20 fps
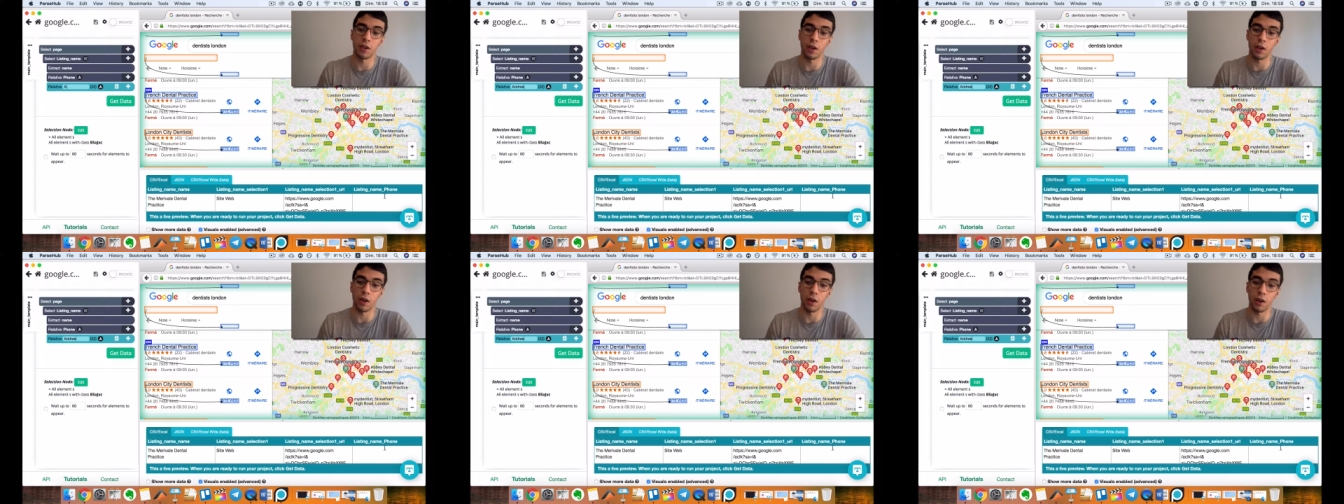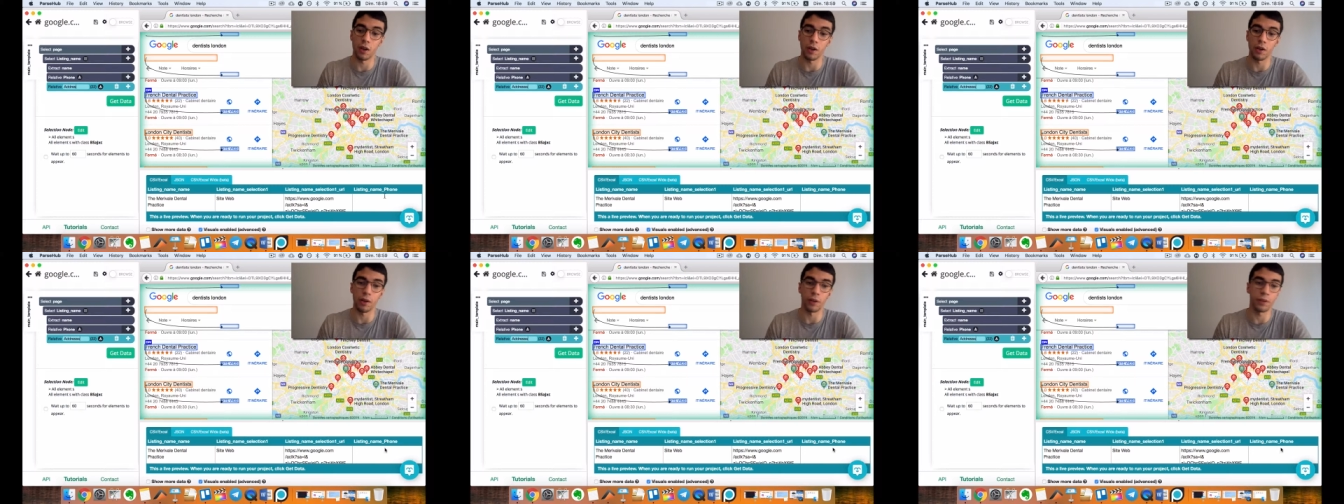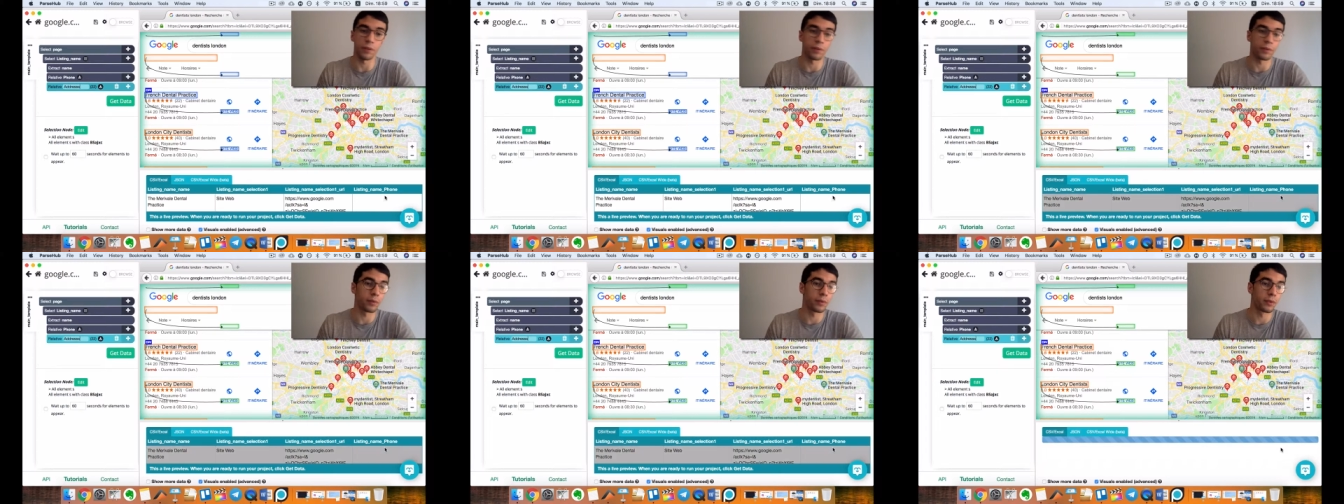
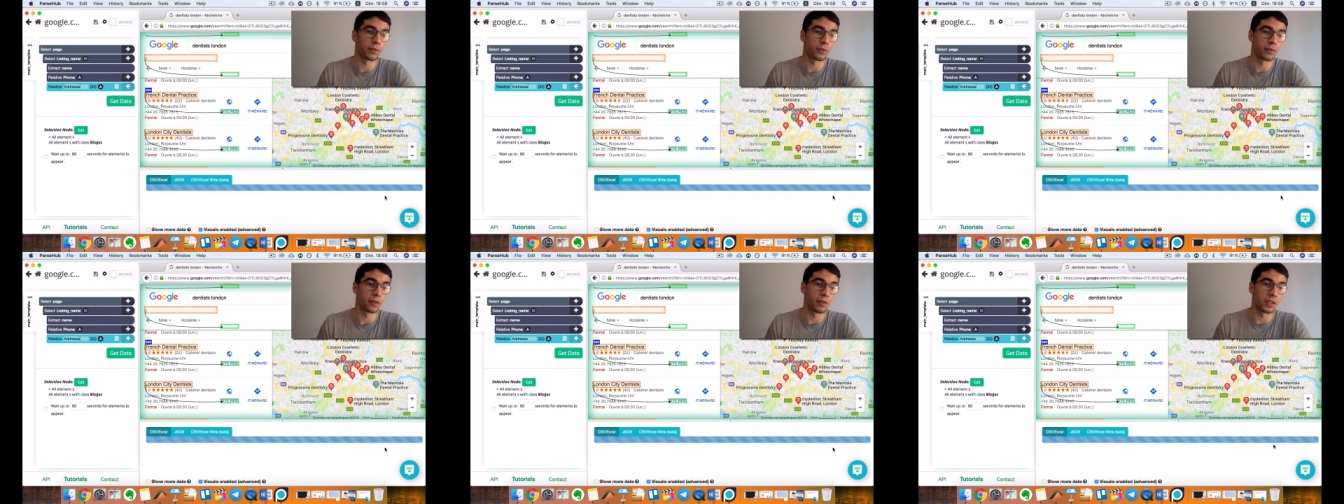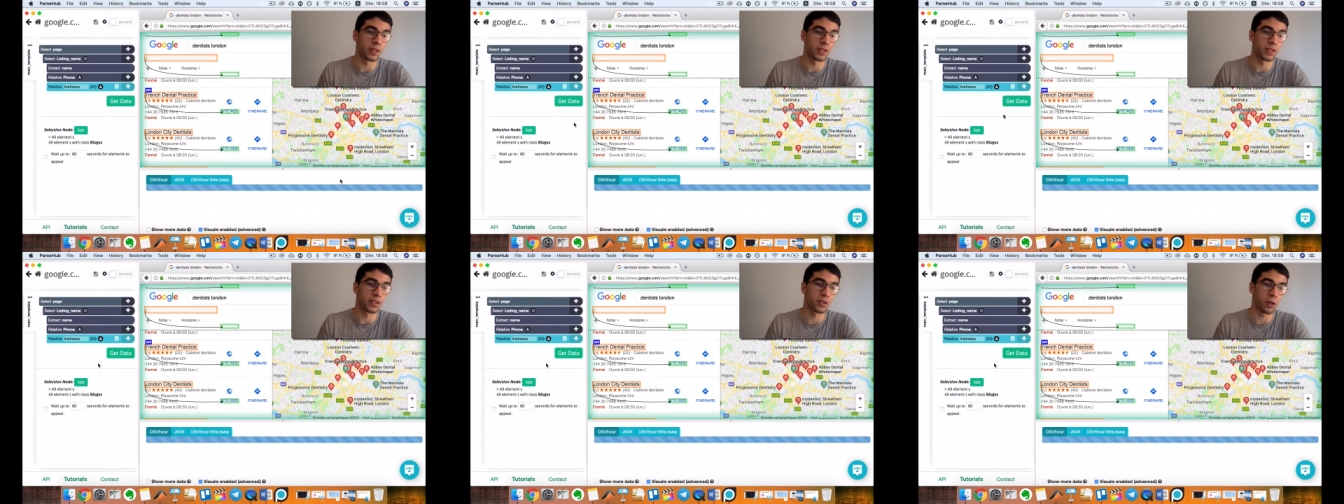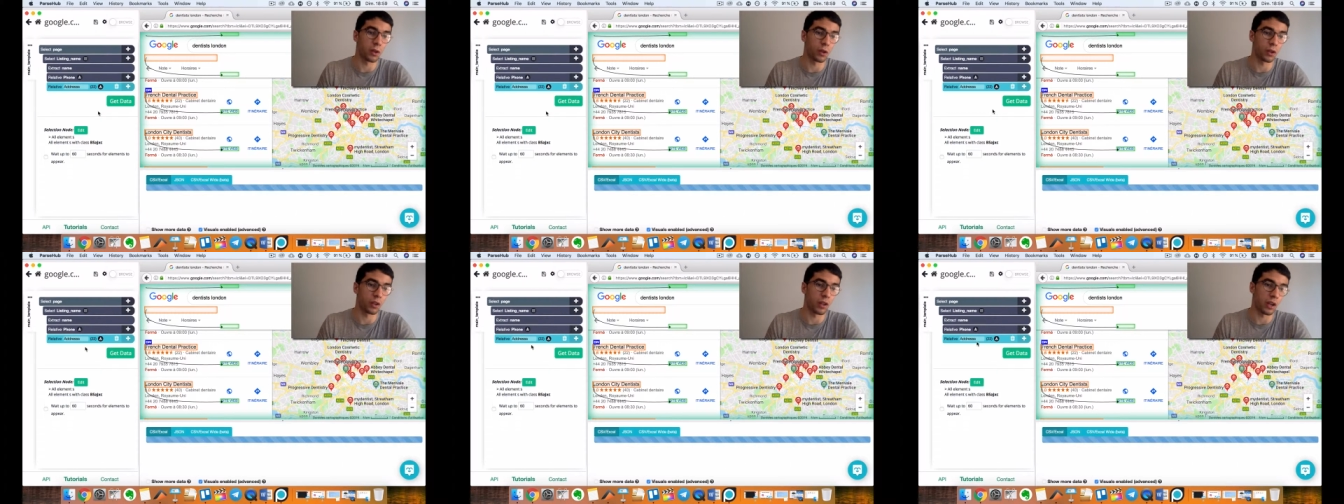uh, that is
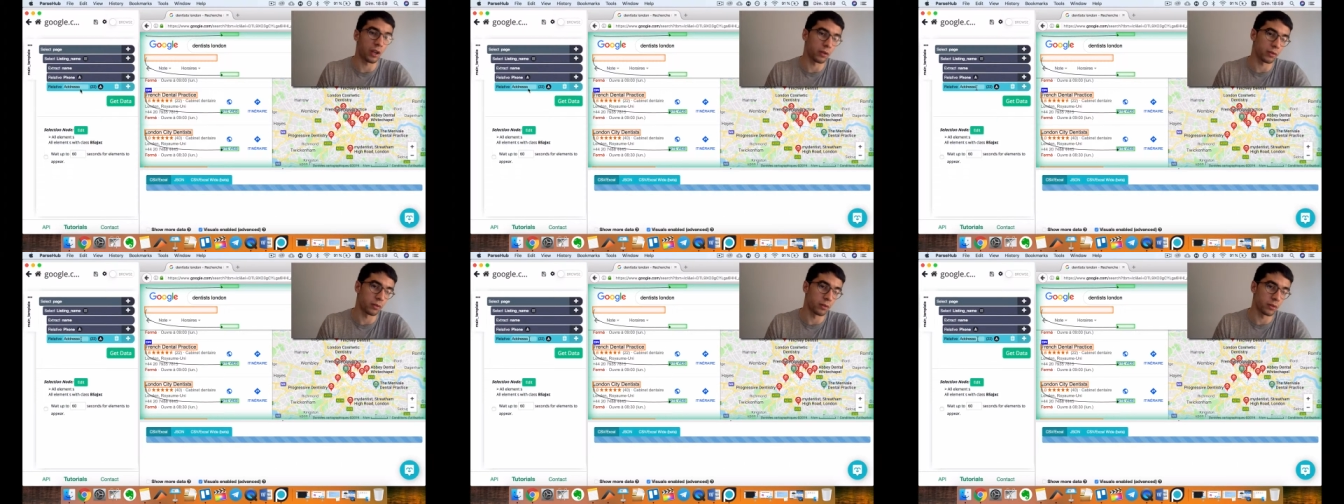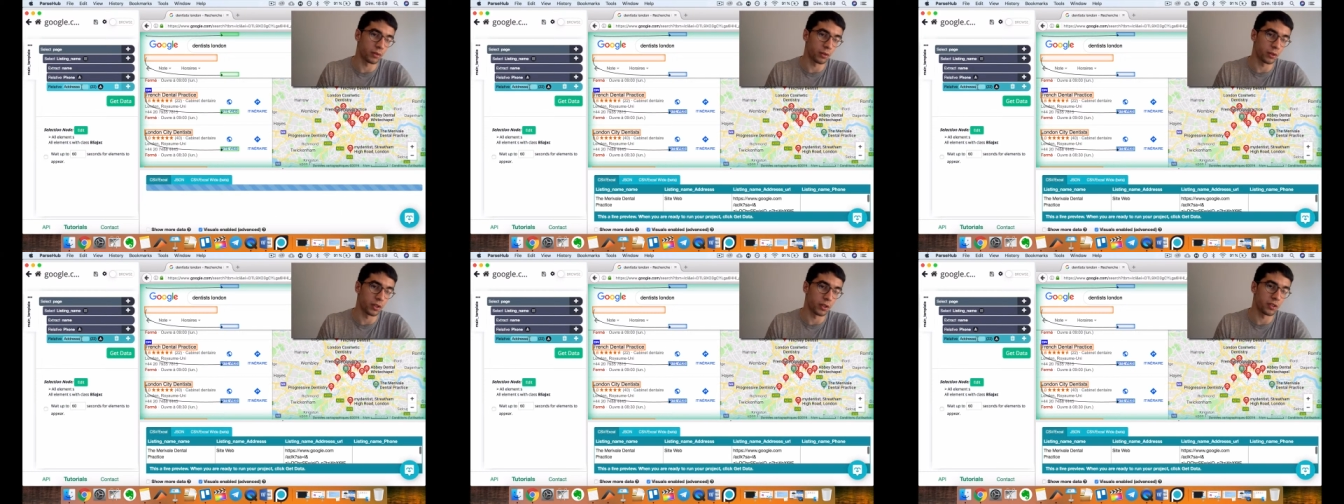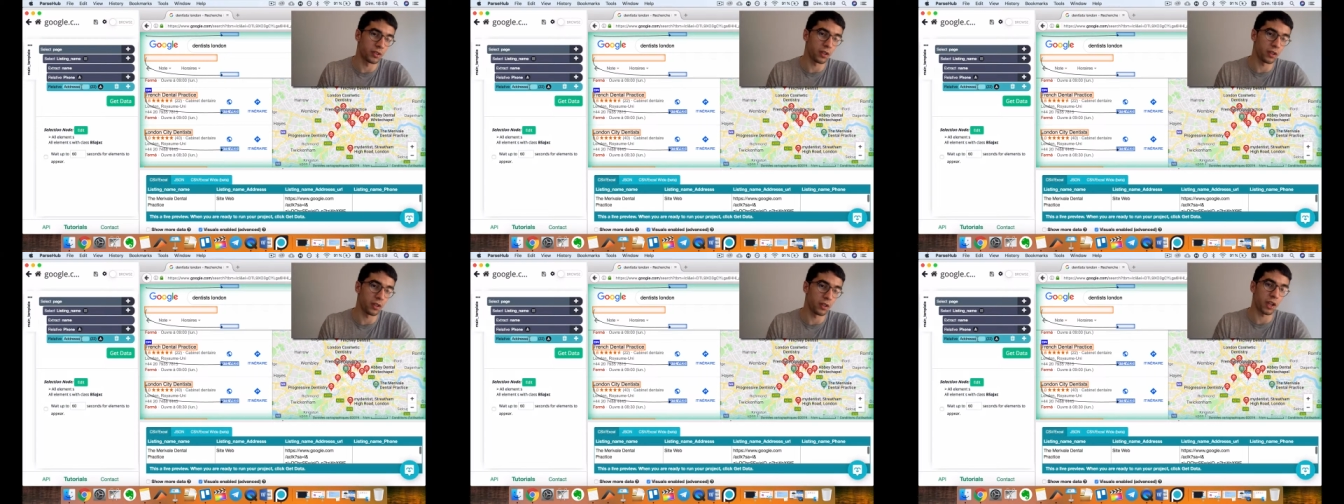called, so
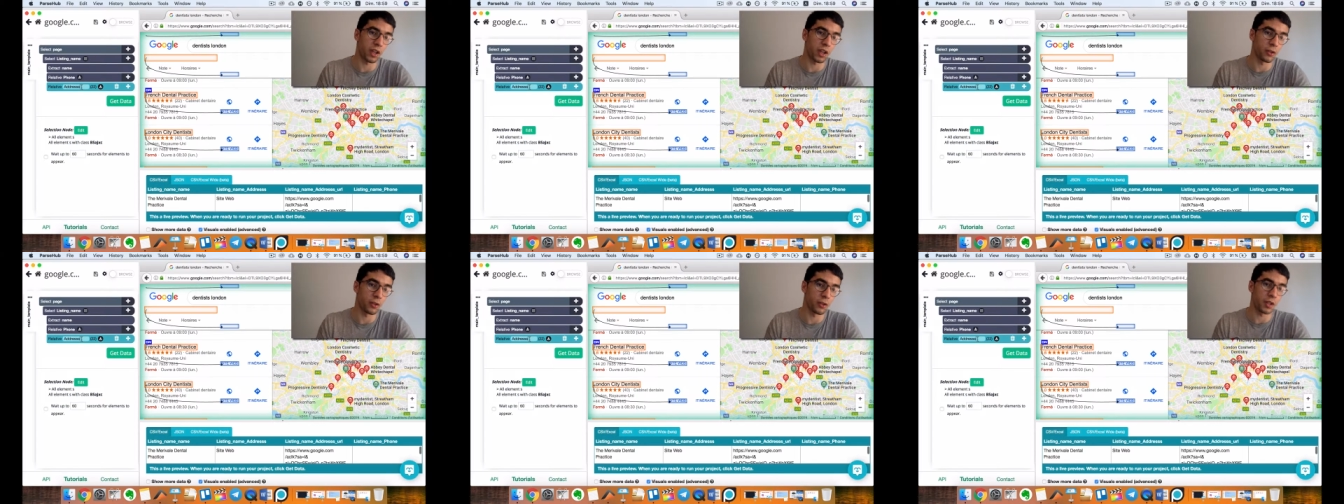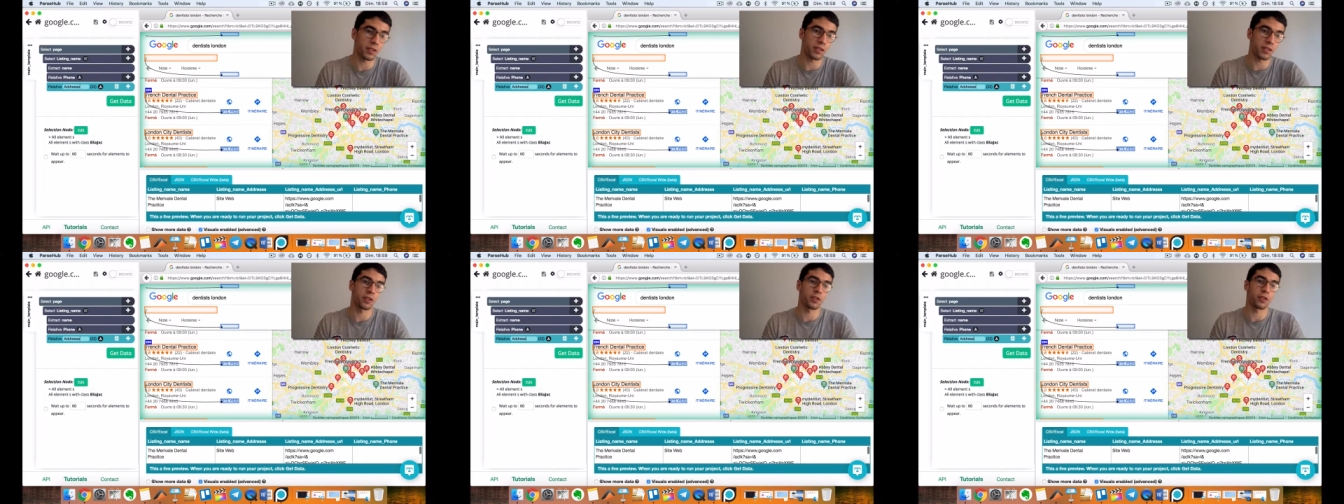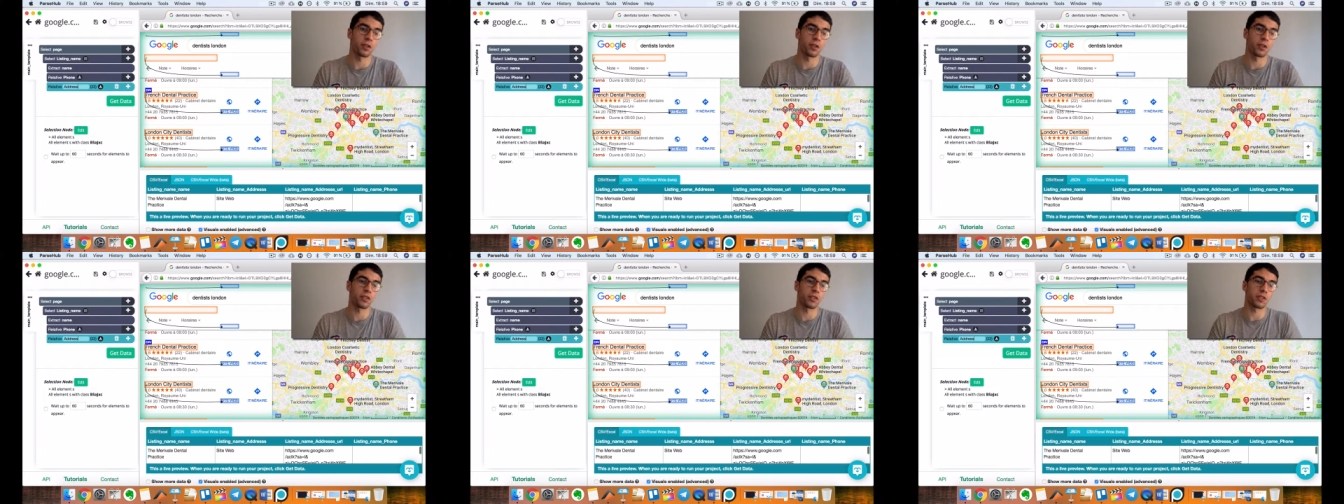it's not address,
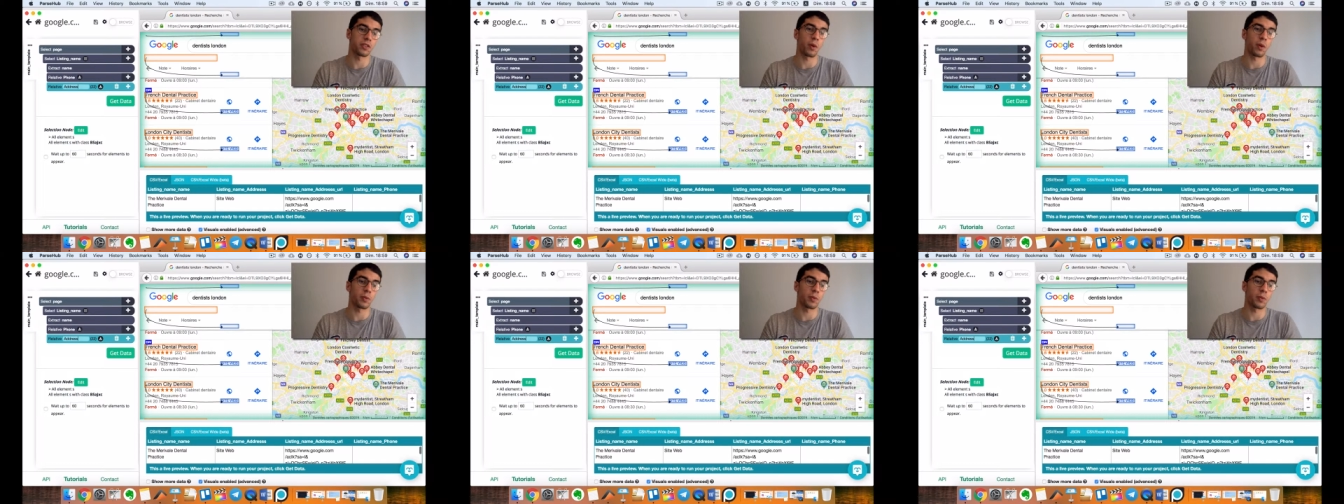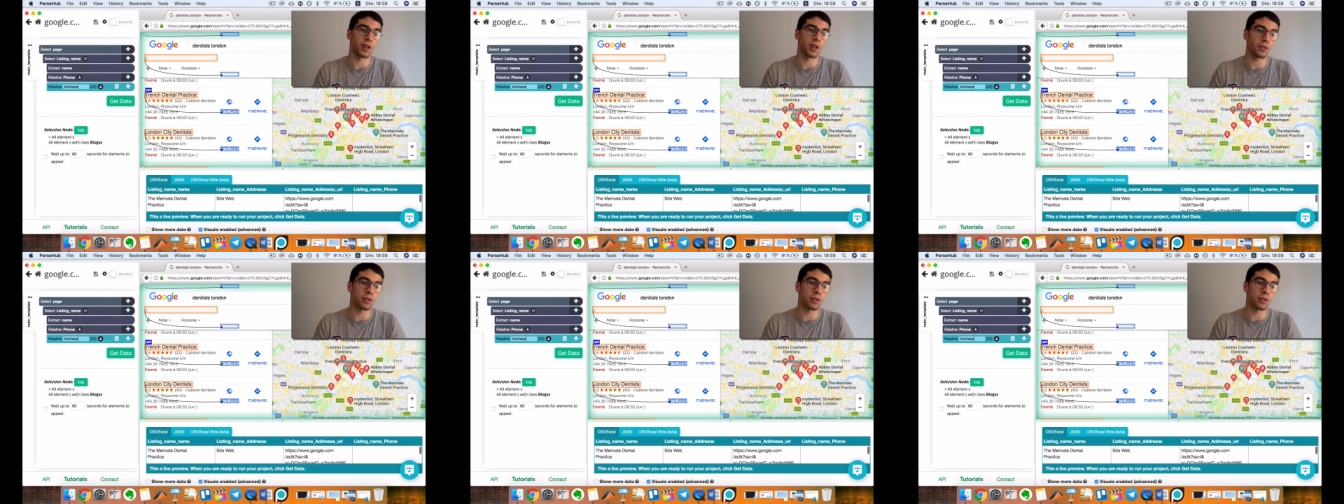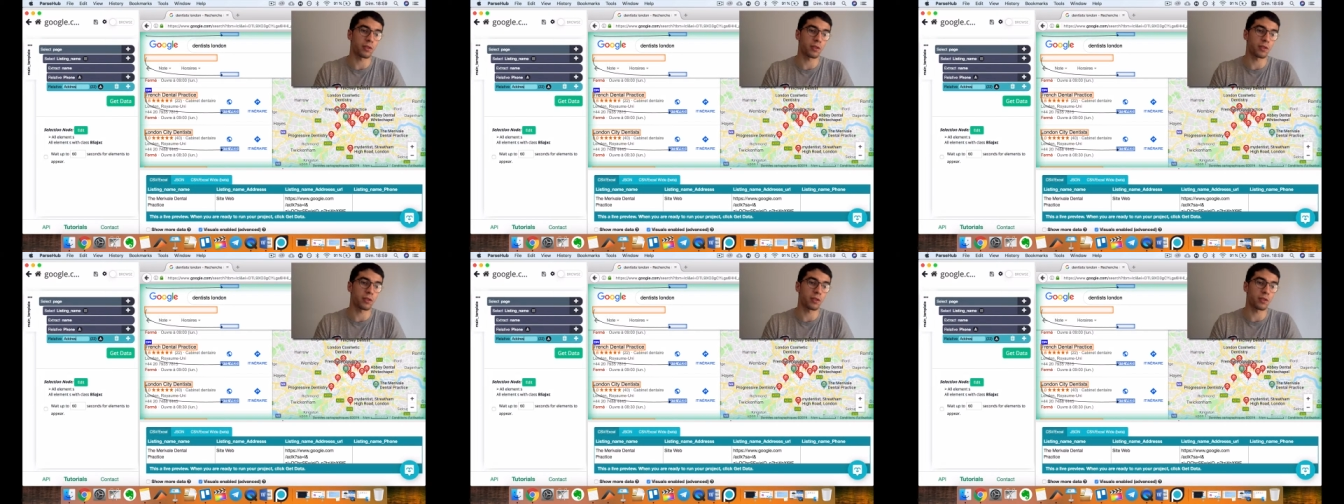actually it's website.